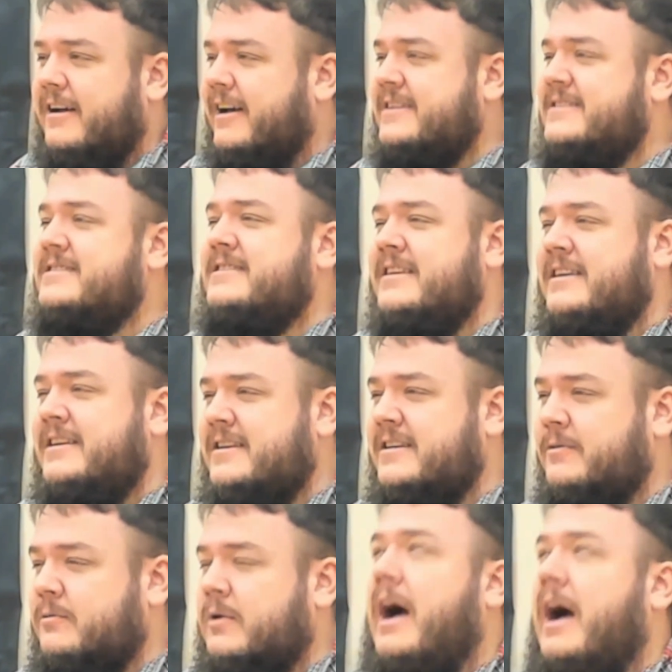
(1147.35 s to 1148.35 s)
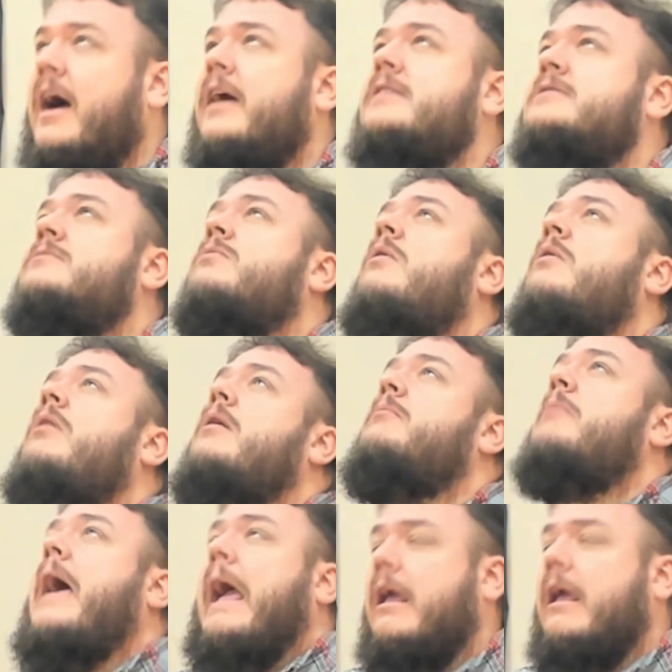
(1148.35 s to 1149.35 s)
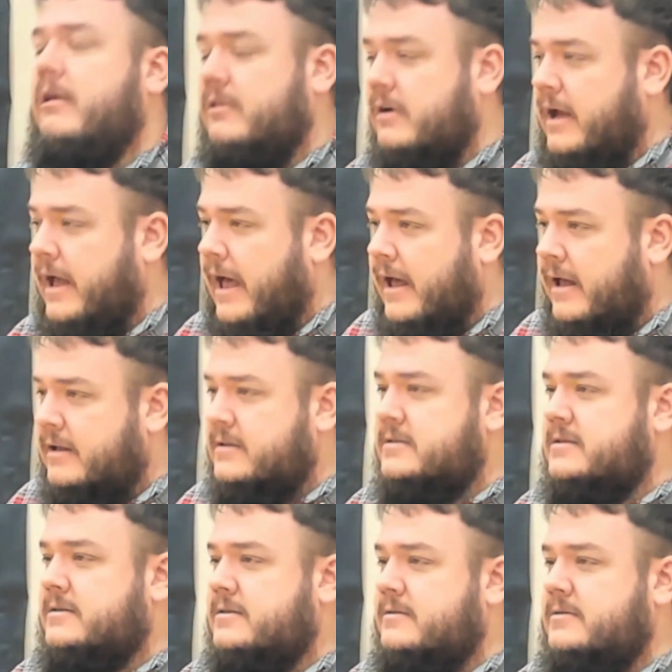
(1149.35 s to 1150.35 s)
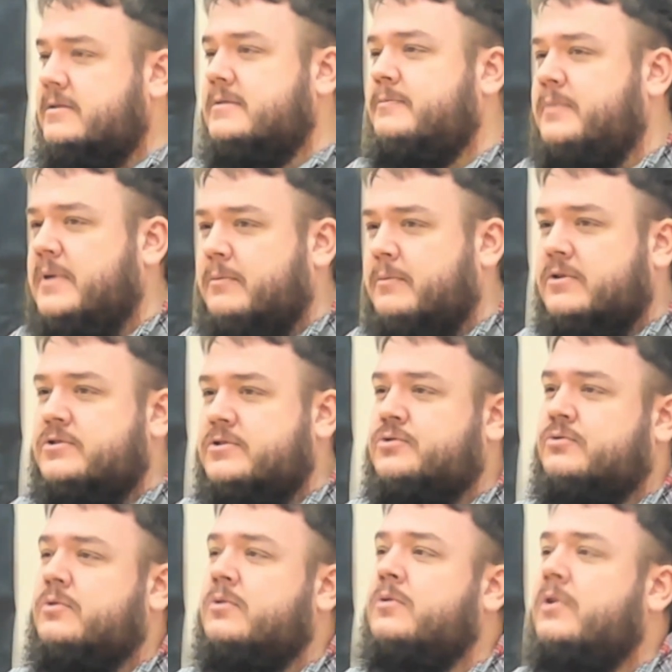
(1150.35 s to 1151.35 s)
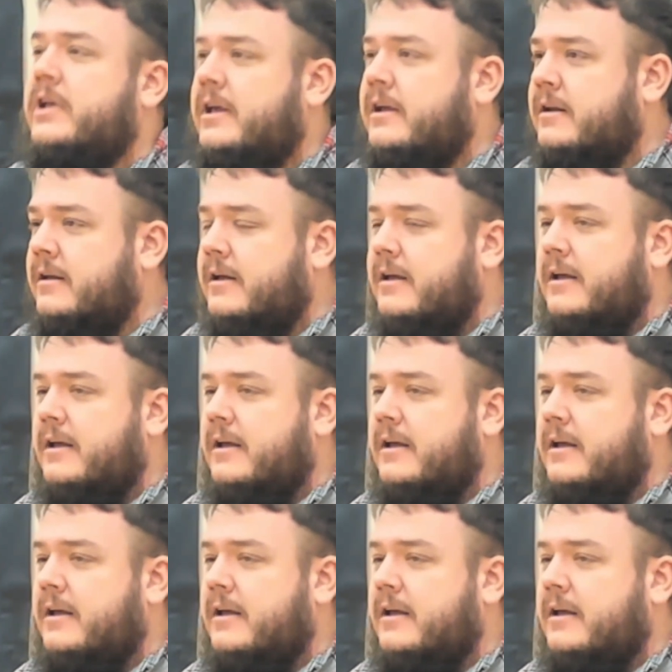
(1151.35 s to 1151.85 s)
I see eyes rolling back in your heads. There's people drooling.